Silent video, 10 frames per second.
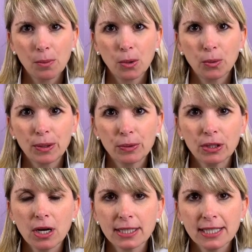We will
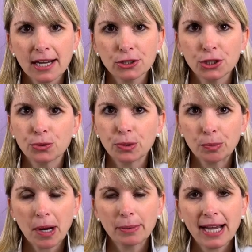contact you. We'll
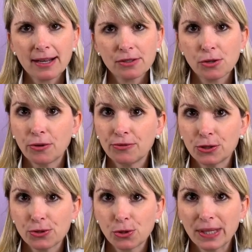probably ask you a
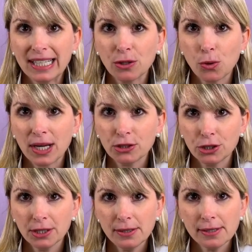few screening
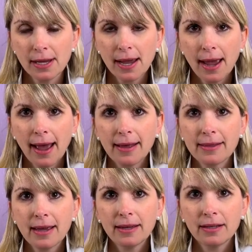questions, and
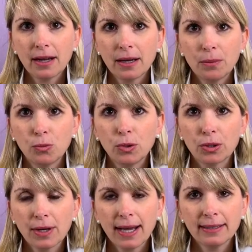then we'll
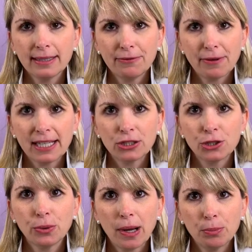go ahead and invite
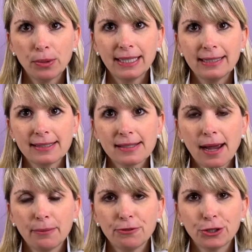you up when it is
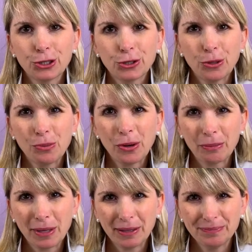time for your
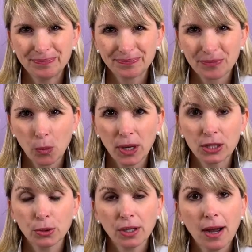appointment. When
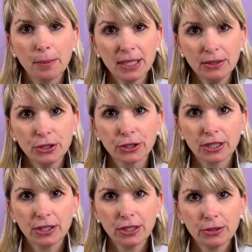you come in, you're
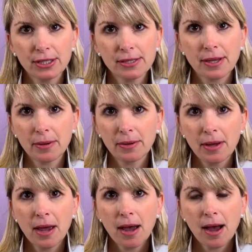going to notice the
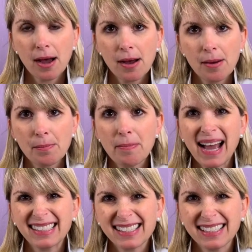
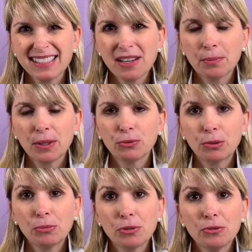magazines have been
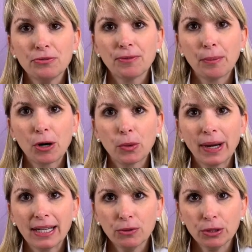removed from our
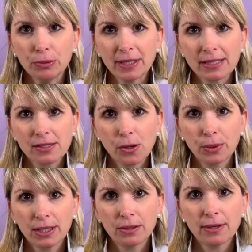waiting room. That's so we
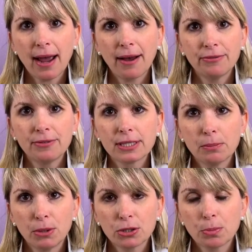don't have
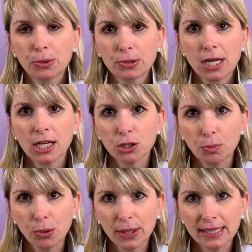multiple touch
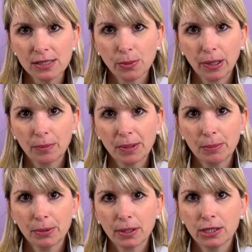points where
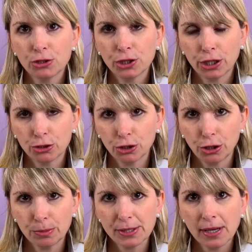people can share
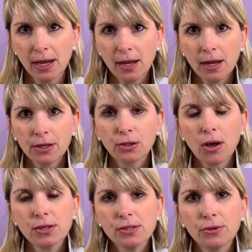germs. You'll
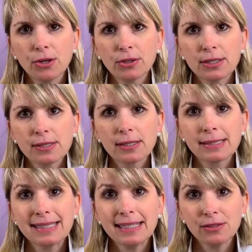also notice
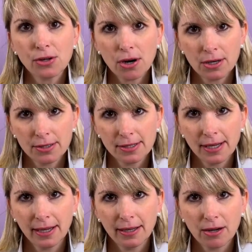sneeze guards
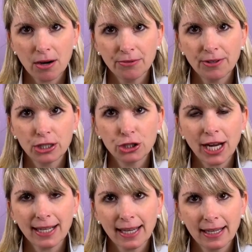in our front
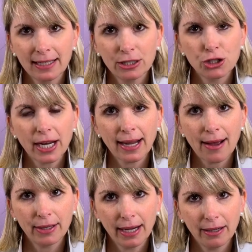check-in and
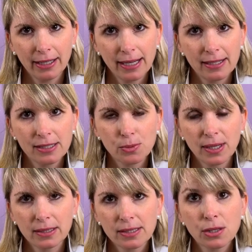check-out area, as well
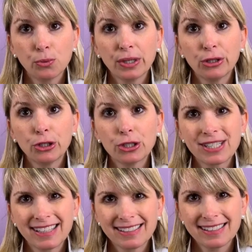as the rear
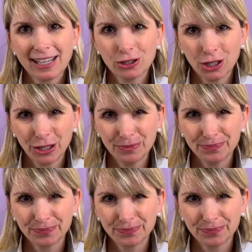nursing station.